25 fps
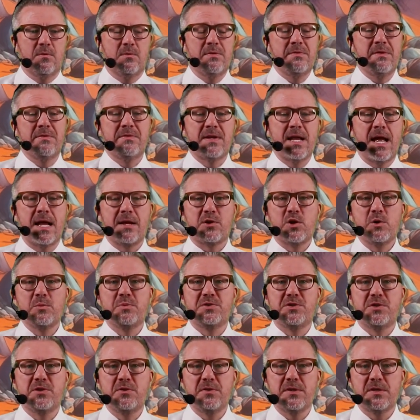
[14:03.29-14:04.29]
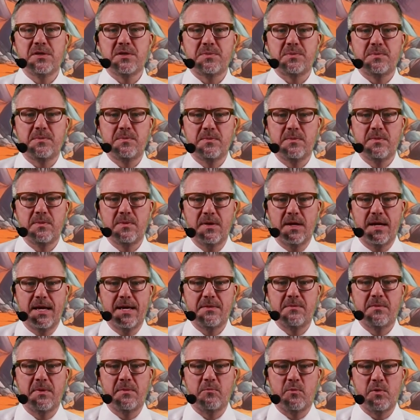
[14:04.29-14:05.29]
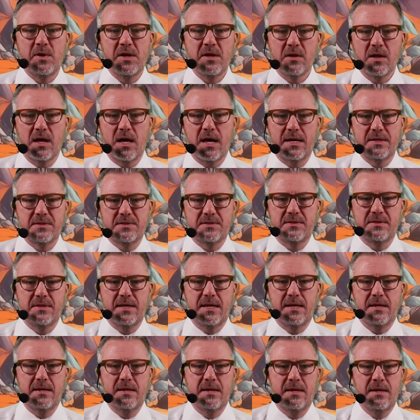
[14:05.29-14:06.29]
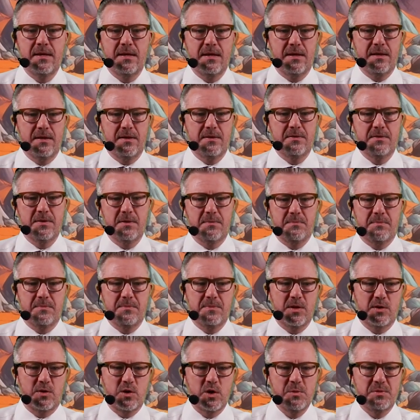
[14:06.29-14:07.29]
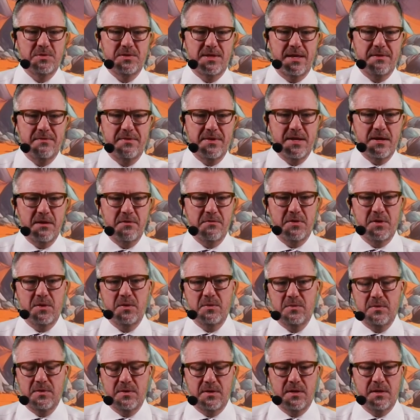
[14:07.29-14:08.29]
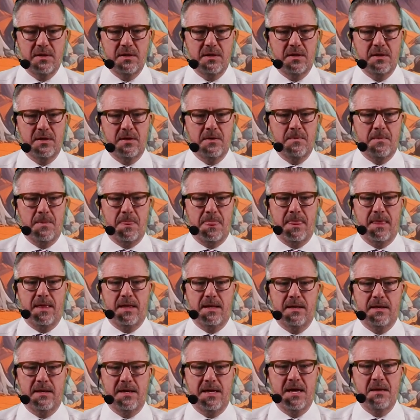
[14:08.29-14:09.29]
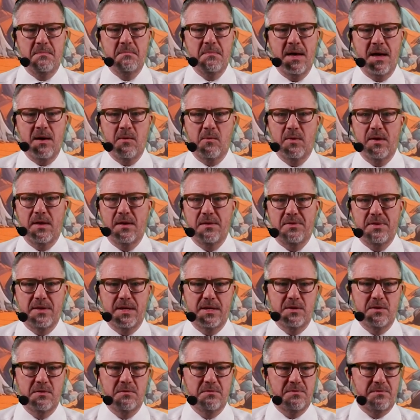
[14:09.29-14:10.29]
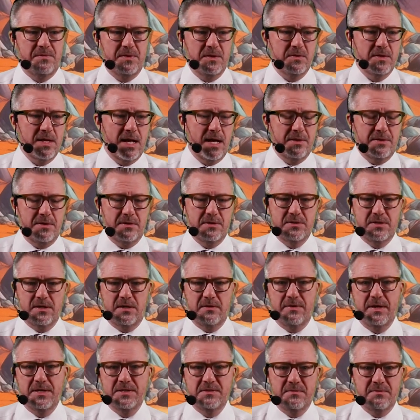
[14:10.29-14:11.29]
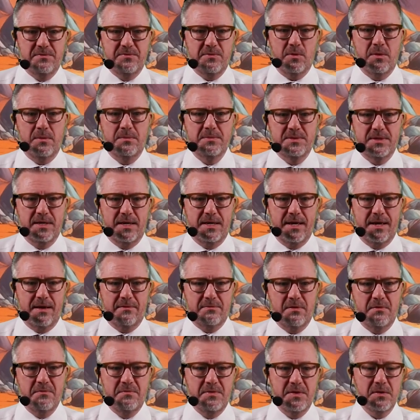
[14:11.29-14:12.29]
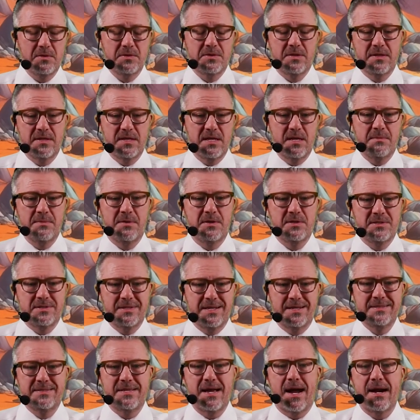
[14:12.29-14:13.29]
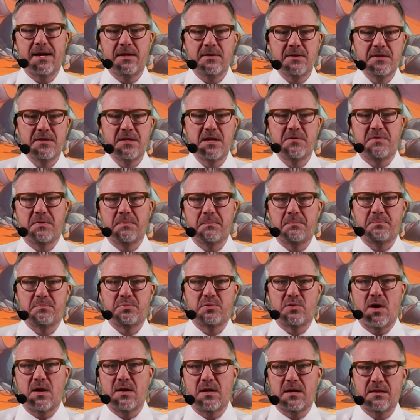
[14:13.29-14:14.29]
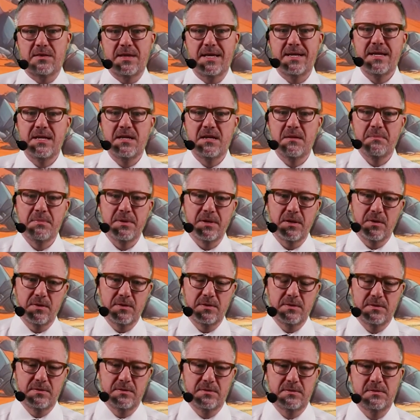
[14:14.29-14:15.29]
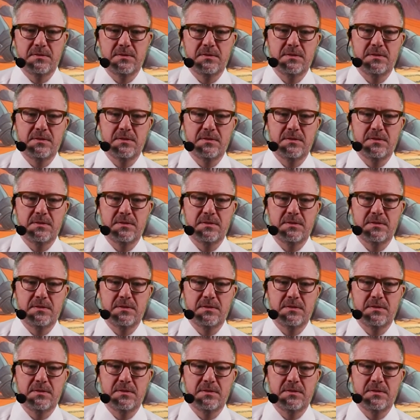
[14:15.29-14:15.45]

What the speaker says: We've even had groups do this and realize that the groups they've interviewed and met with and who filled out their surveys and forms have revealed to them there's an entirely different product they need to build.